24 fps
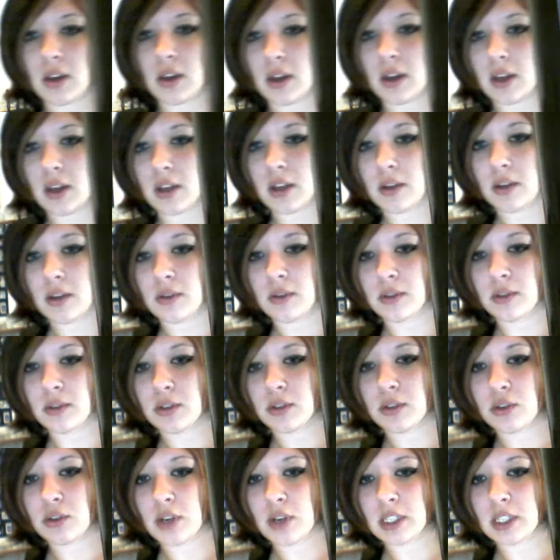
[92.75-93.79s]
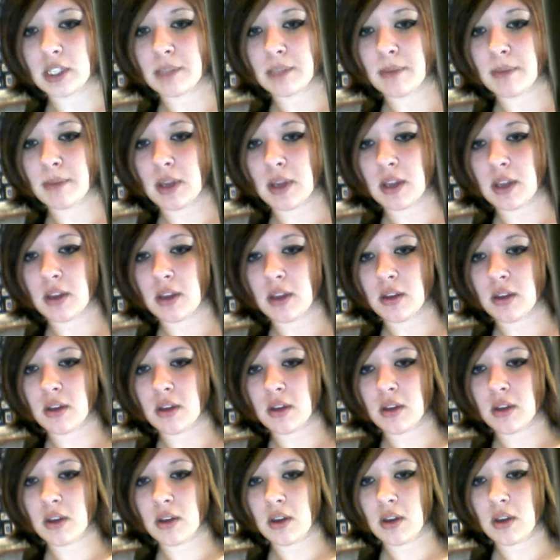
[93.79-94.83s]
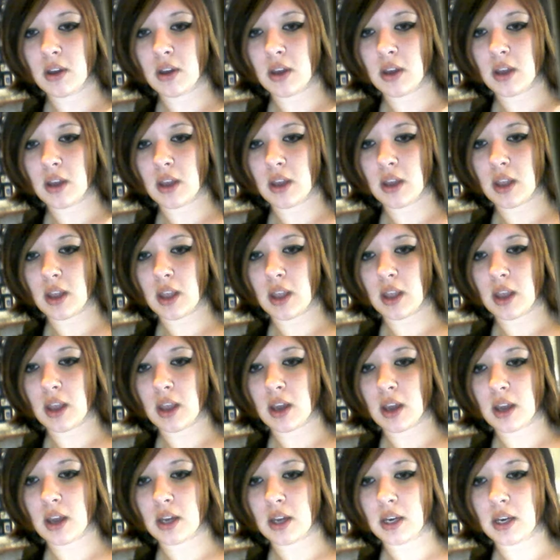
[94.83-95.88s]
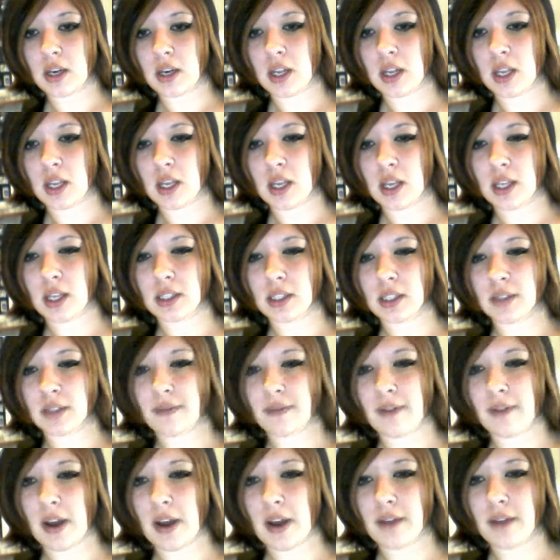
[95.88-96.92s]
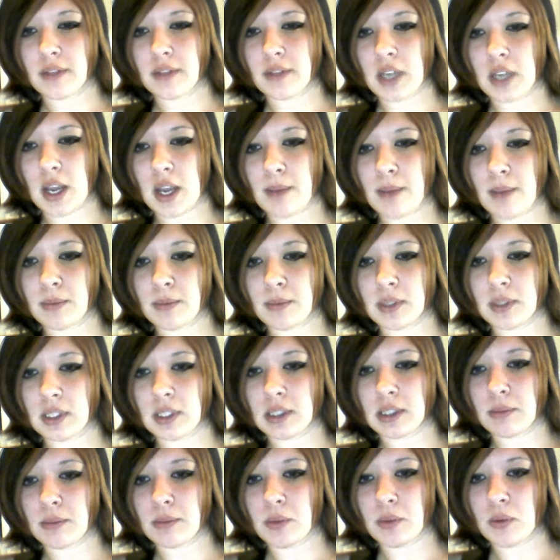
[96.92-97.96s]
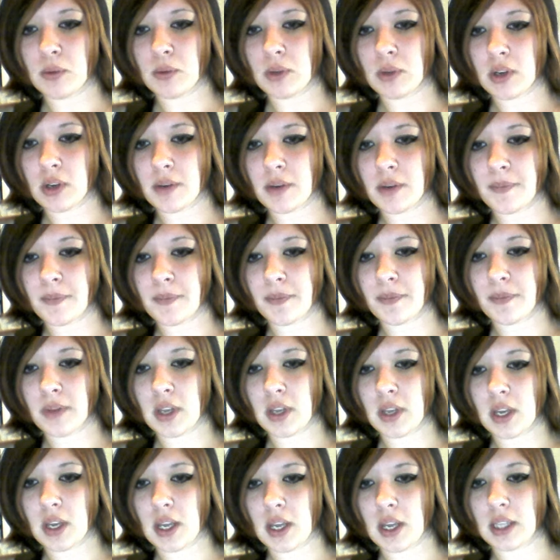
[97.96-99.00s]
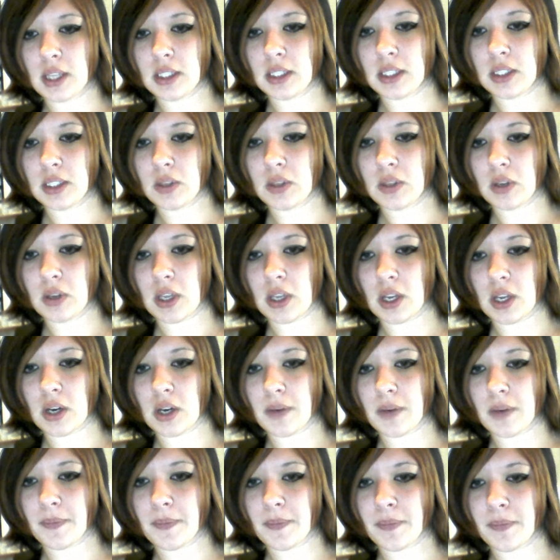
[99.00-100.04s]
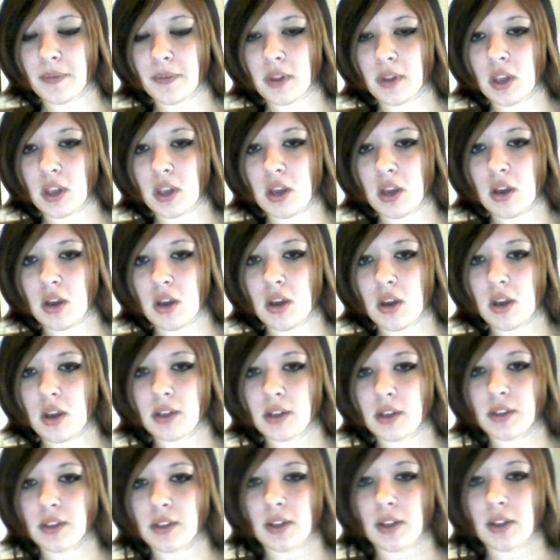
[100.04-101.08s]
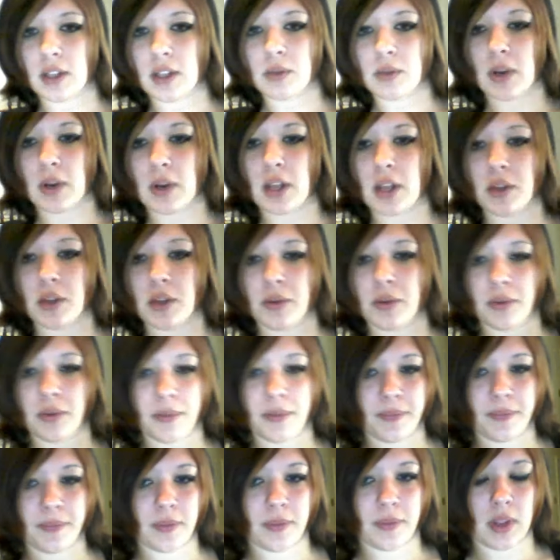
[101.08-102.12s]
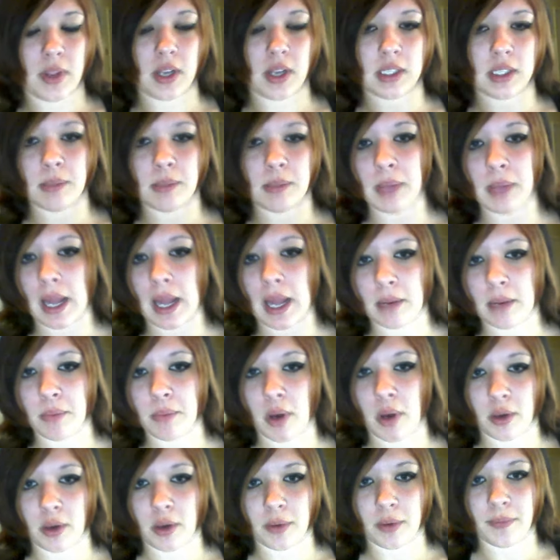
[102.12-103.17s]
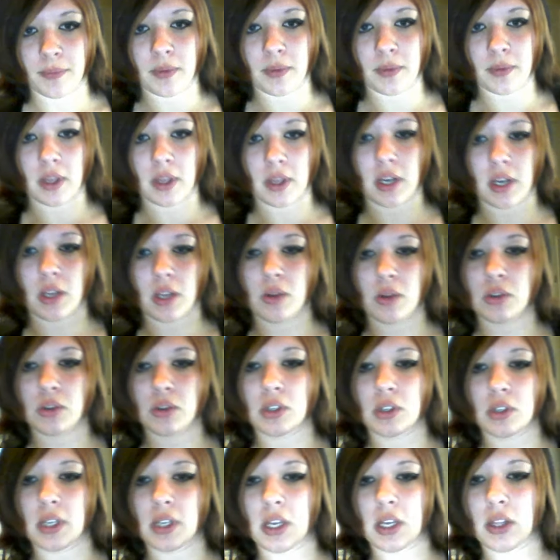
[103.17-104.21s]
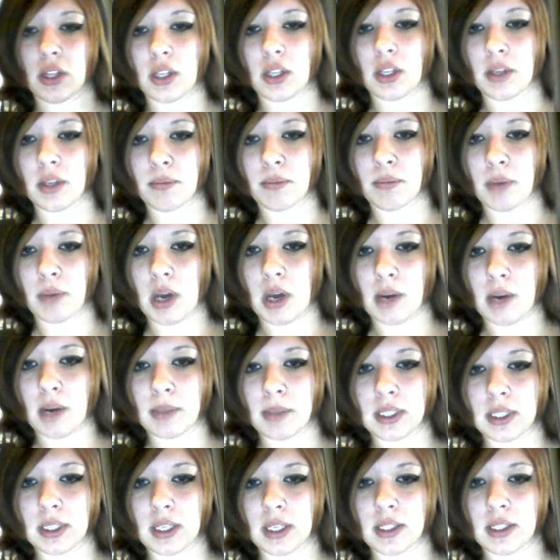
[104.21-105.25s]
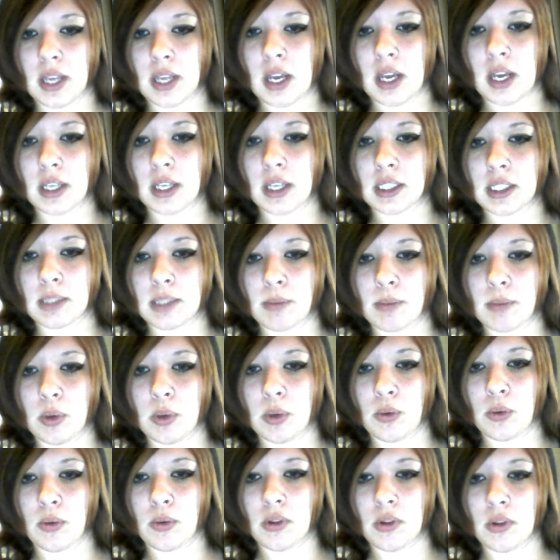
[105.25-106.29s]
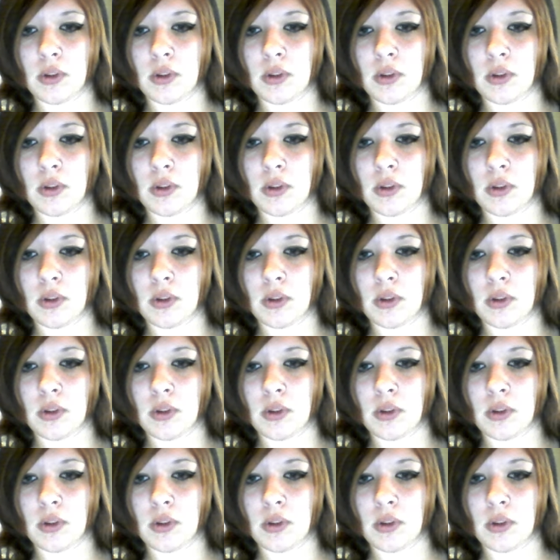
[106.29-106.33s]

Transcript: it? I use Tresemme, and it's 5 times smoother and silkier. So that's what I use, and it's the black bottle, and it usually on the bottom it says smooth,